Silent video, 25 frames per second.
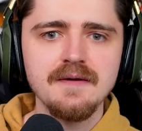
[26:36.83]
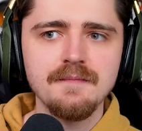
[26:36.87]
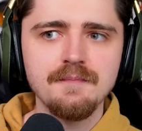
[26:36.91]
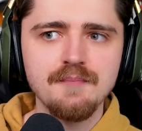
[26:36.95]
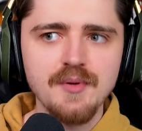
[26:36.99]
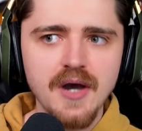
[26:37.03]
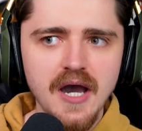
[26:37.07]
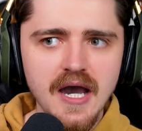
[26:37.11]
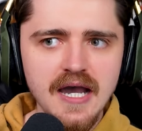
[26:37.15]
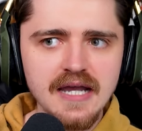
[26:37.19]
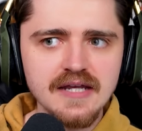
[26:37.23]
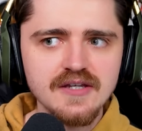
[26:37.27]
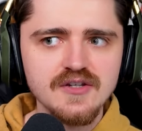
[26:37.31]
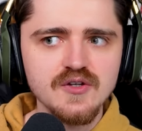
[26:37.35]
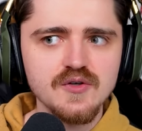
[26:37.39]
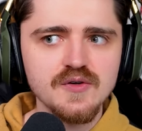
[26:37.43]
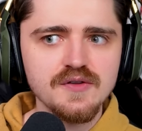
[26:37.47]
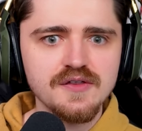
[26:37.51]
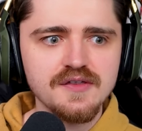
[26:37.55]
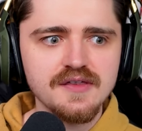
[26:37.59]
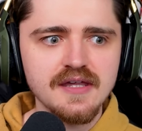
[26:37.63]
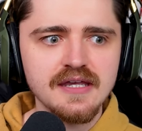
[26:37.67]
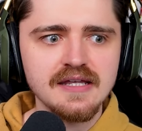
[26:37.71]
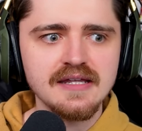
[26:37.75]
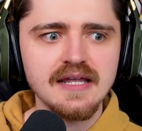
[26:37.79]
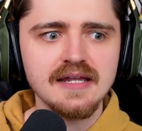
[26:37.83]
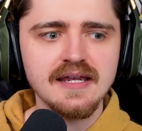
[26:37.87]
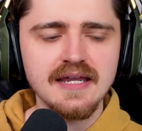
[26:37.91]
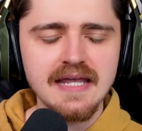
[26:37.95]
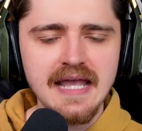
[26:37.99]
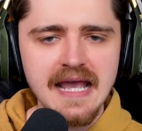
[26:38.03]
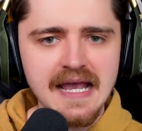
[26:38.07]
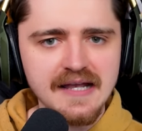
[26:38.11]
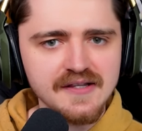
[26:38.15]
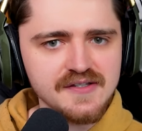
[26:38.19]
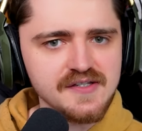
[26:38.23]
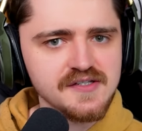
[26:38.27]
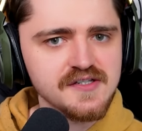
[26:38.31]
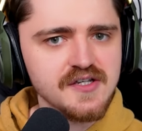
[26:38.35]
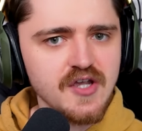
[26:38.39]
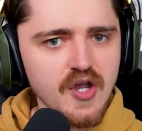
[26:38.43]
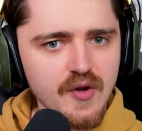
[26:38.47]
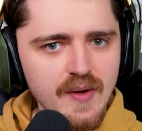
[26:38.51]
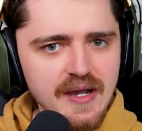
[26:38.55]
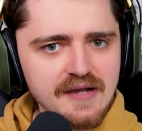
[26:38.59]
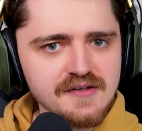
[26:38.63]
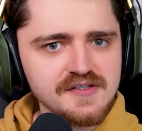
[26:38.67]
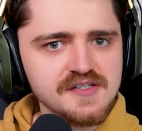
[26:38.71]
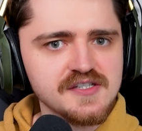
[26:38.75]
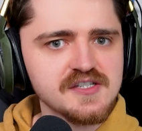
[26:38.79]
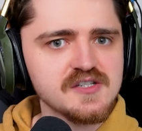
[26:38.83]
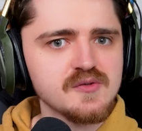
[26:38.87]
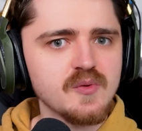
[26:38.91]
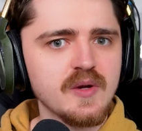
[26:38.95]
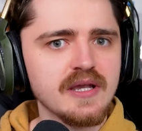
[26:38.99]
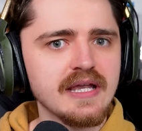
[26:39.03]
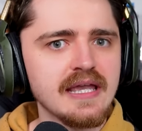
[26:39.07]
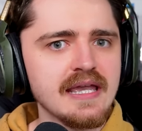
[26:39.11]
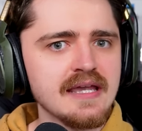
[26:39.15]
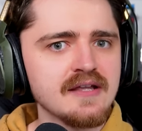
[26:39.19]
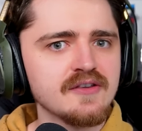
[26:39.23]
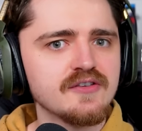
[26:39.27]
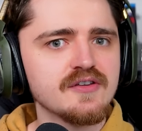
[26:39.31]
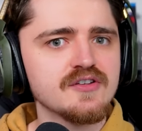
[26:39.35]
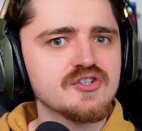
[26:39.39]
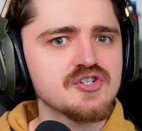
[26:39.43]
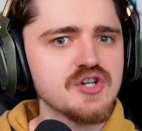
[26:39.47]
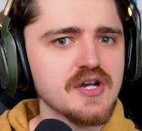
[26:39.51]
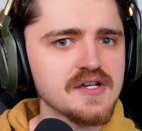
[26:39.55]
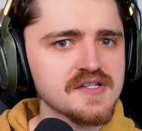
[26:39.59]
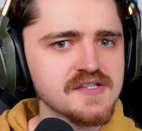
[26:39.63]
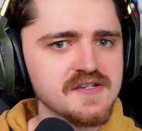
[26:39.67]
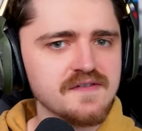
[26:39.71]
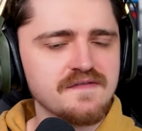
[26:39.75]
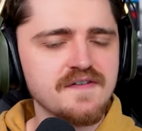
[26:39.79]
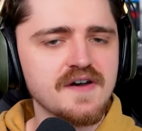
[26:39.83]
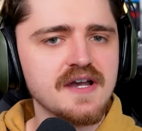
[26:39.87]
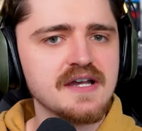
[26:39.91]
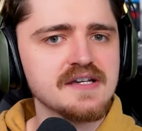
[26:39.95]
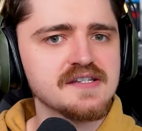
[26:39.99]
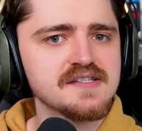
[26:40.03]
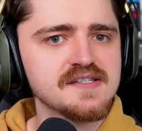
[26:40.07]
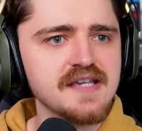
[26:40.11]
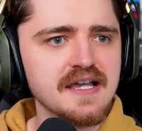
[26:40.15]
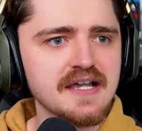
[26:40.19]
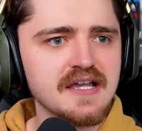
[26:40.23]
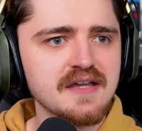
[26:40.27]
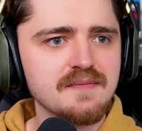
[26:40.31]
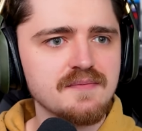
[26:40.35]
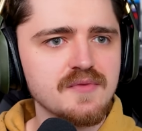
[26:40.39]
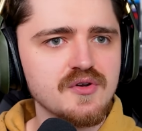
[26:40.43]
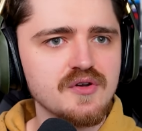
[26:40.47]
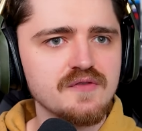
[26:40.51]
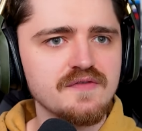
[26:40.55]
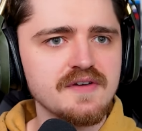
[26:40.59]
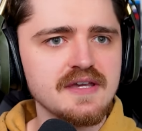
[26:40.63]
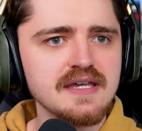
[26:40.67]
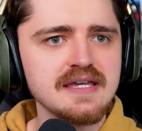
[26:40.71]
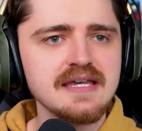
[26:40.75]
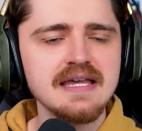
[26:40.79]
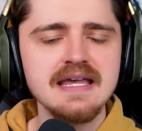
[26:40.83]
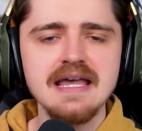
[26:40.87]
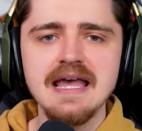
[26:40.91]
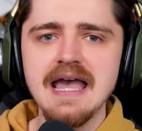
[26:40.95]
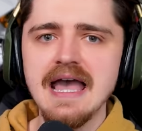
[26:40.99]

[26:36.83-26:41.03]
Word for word: but I do think that they had to go out swinging to justify a second movie.